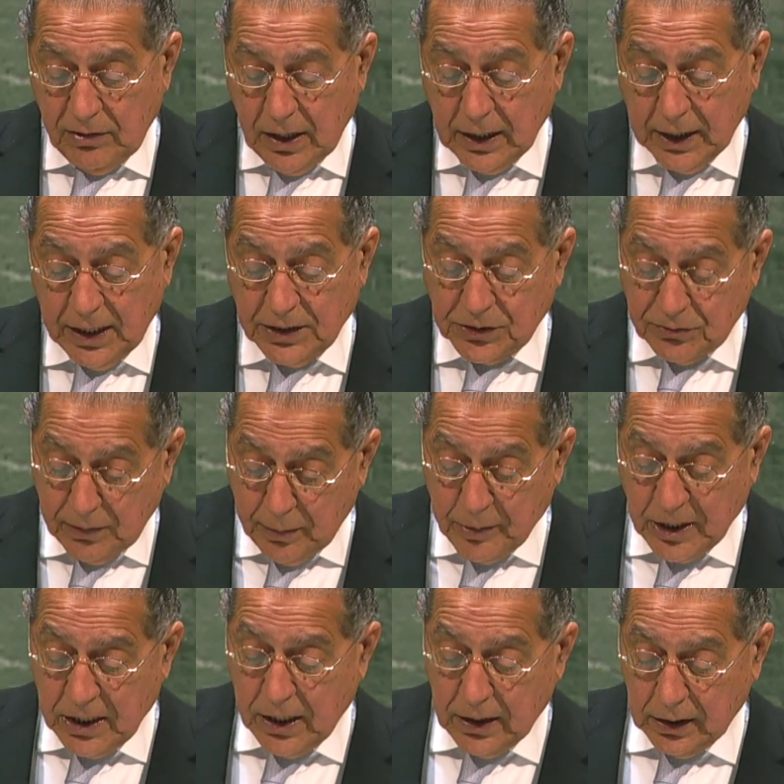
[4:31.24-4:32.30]
against
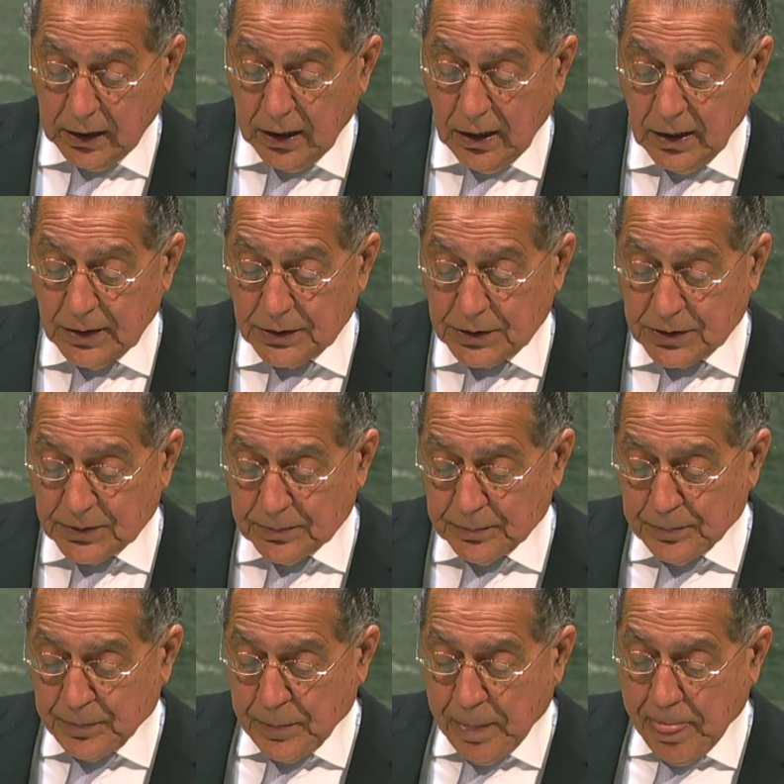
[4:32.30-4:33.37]
women and girls.
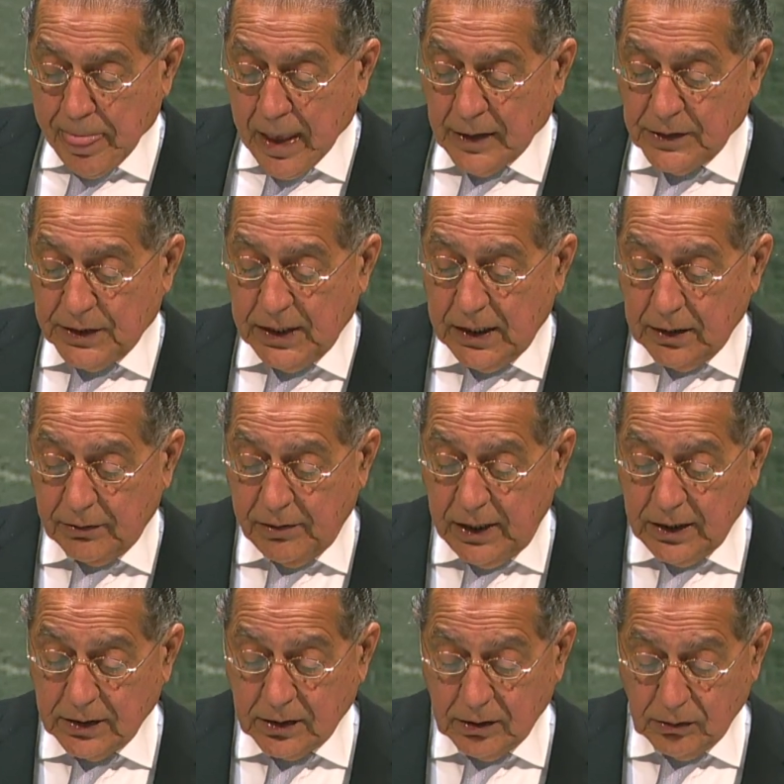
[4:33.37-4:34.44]
The
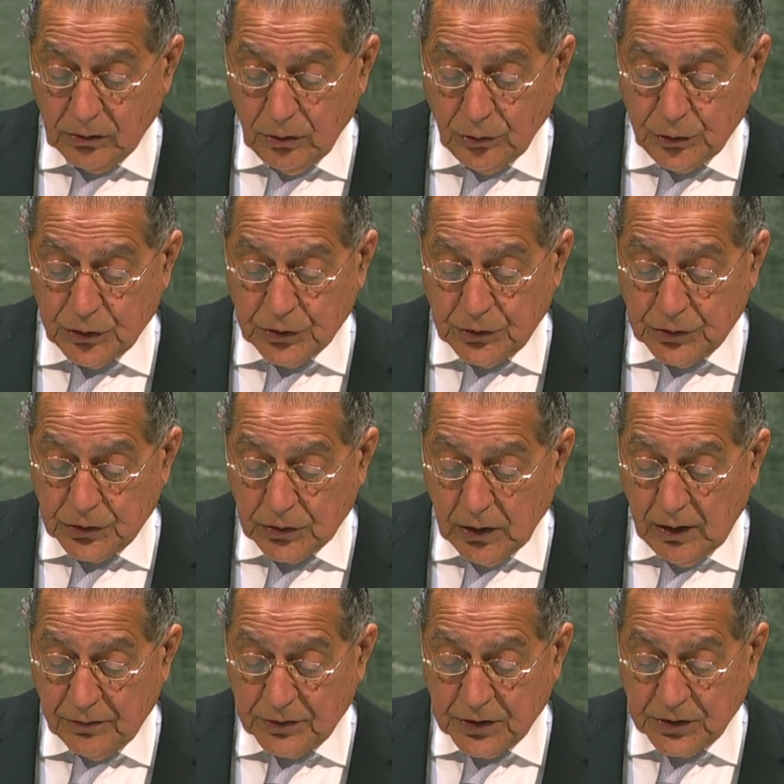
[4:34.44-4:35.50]
agreed conclusions
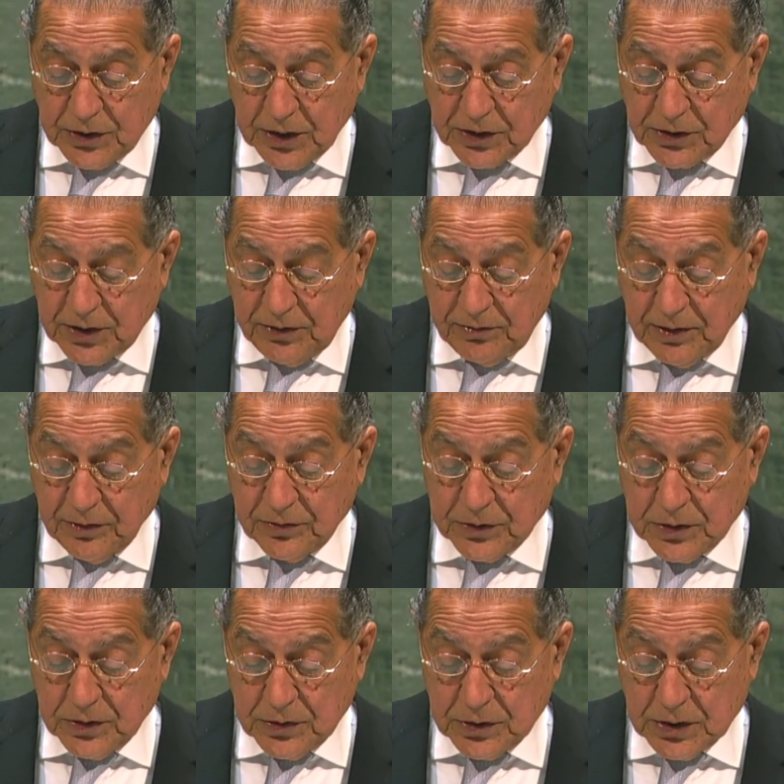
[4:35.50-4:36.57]
of the 65th
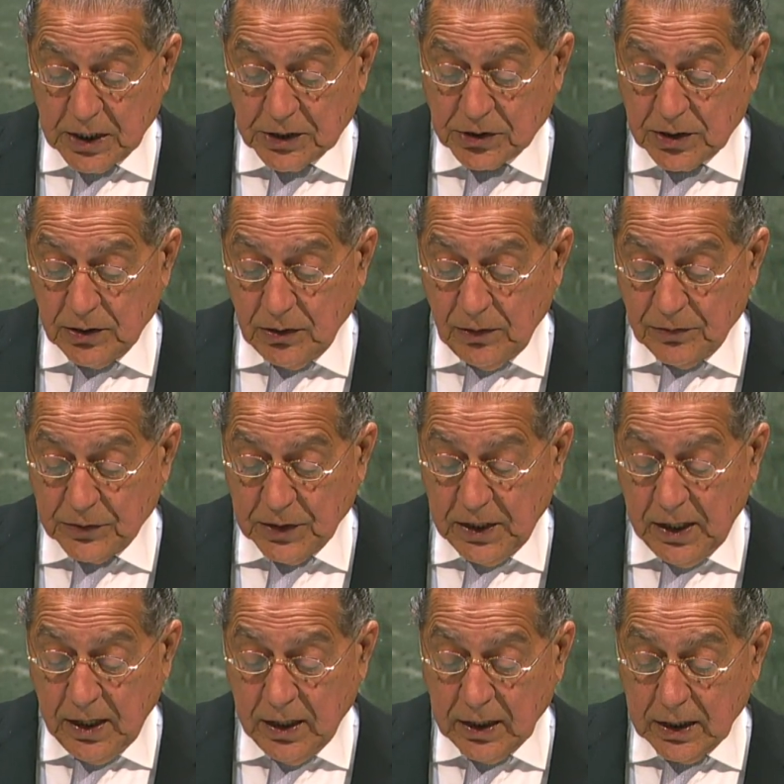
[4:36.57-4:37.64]
session of the
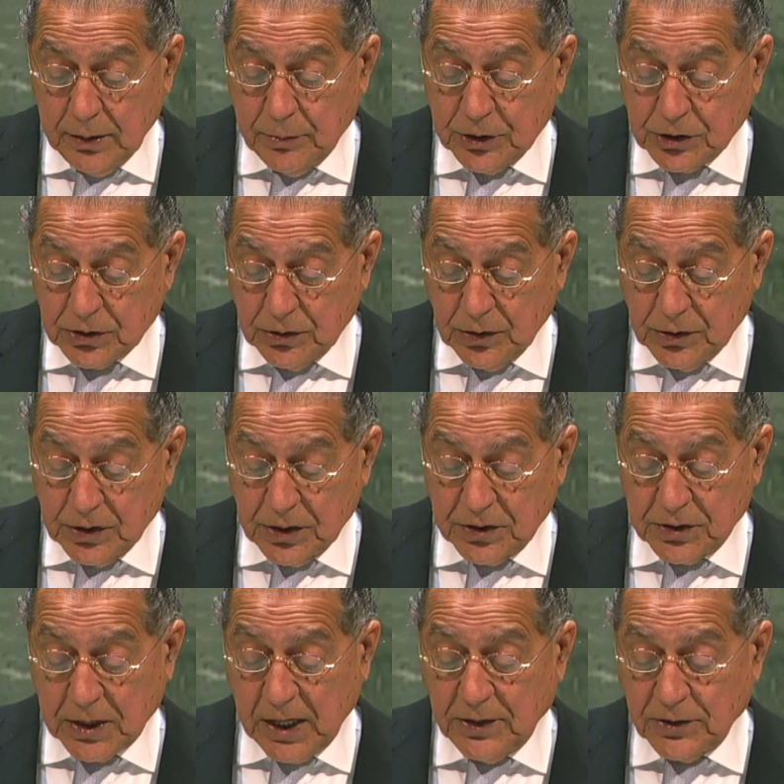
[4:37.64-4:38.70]
Commission on the
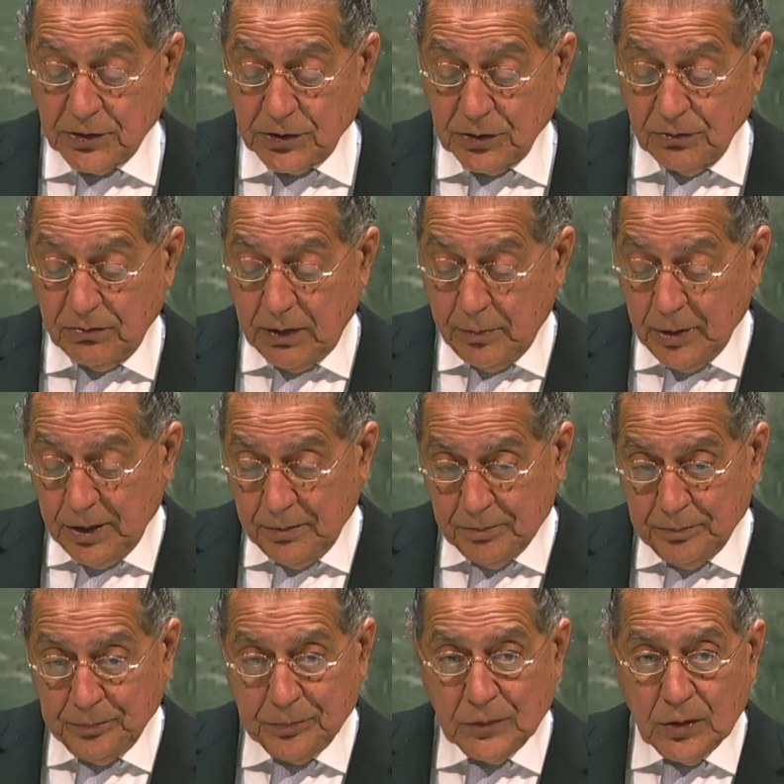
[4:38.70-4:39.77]
Status of Women
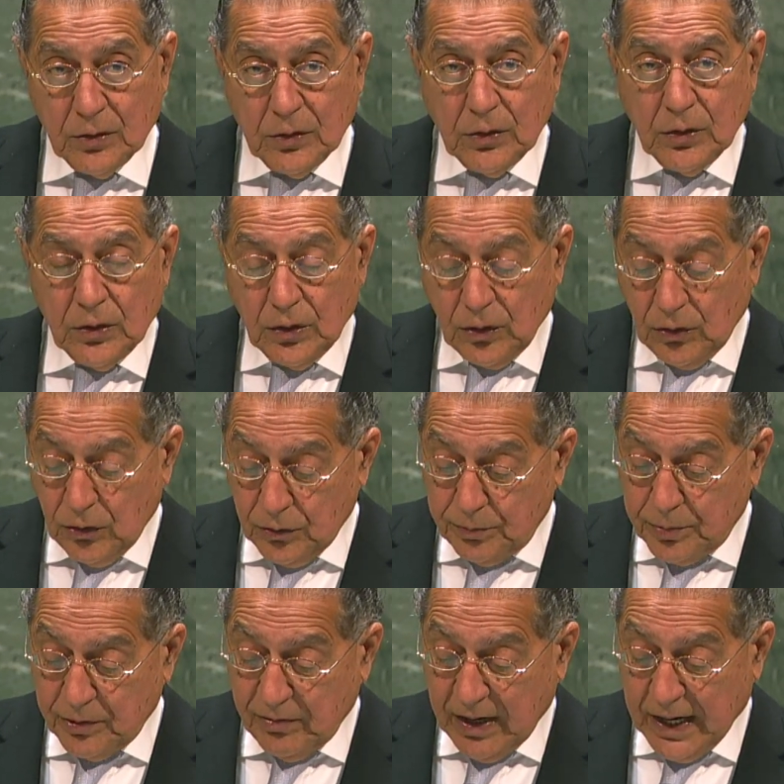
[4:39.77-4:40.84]
could
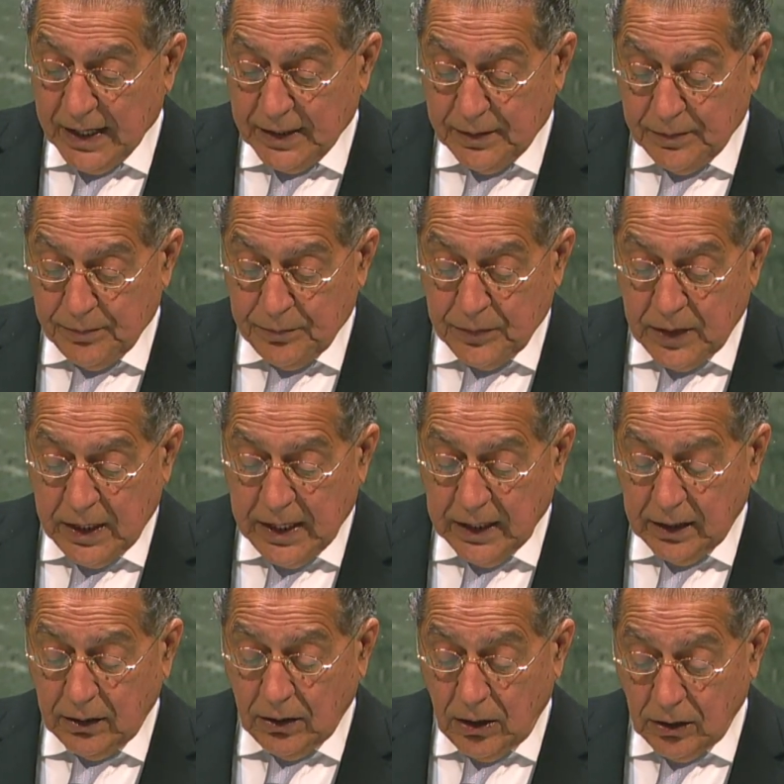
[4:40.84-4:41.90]
provide
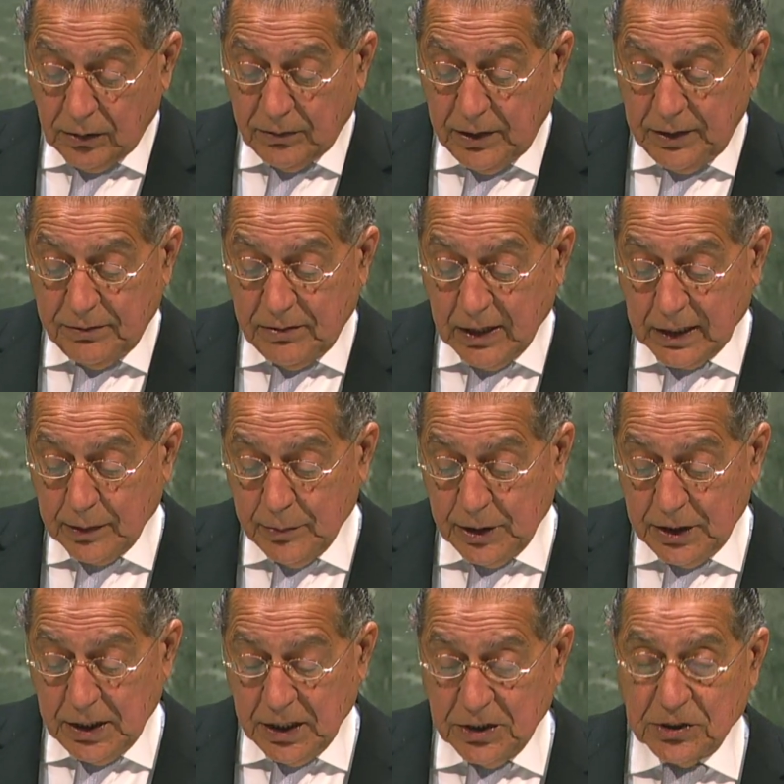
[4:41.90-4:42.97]
concrete
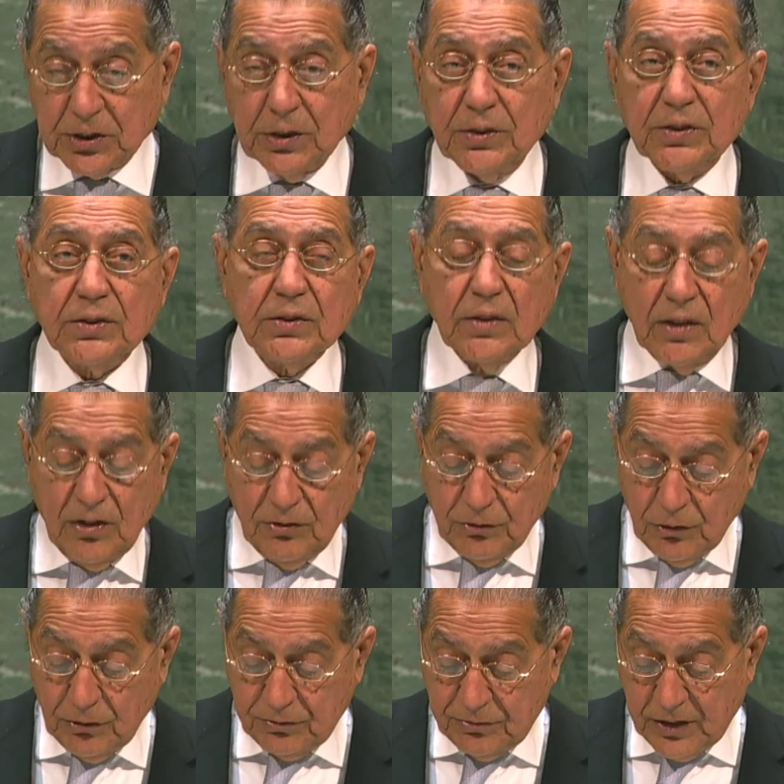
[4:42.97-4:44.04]
recommendations
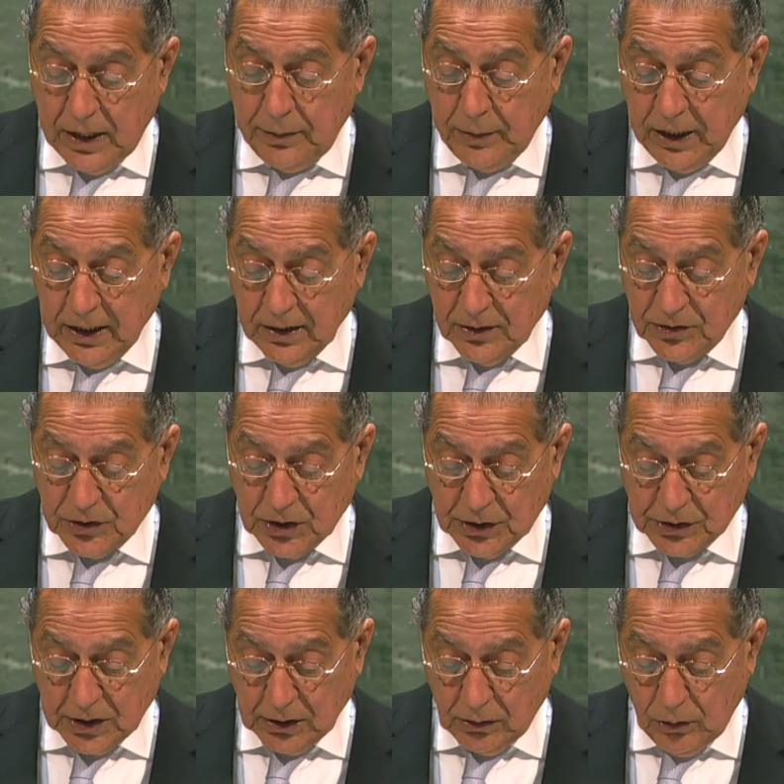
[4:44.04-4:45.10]
for framing
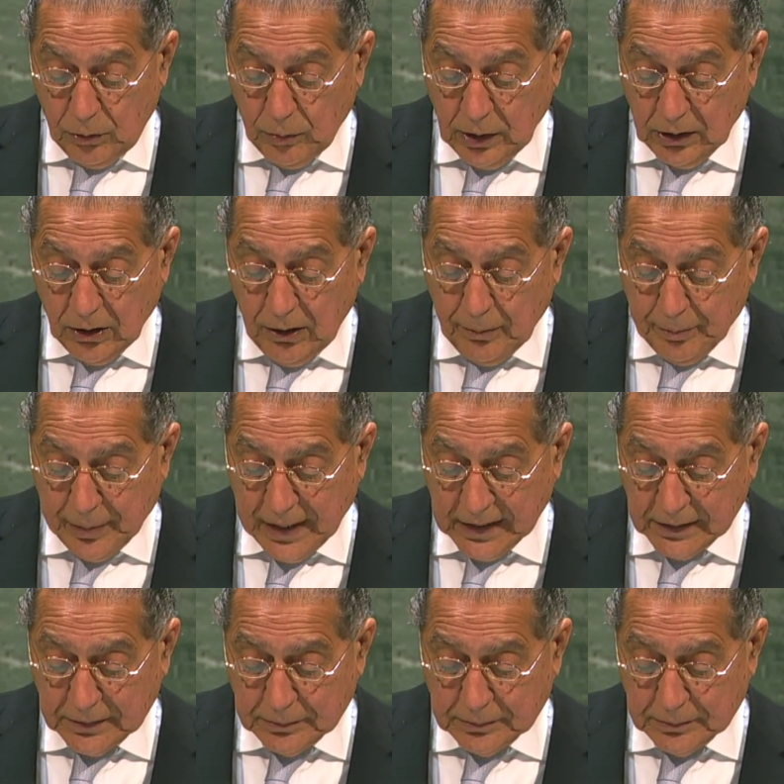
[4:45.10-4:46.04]
such a global compact.